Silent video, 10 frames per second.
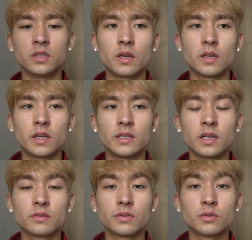I
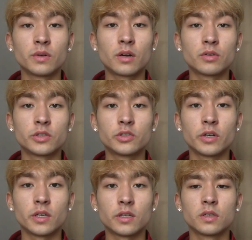danced for 3 hours
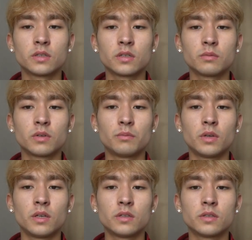straight. It took me a
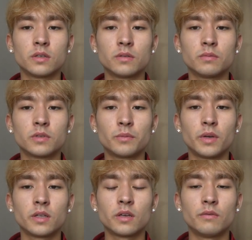minute to
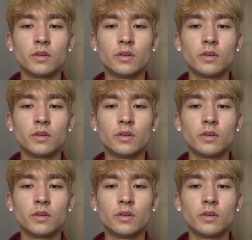make that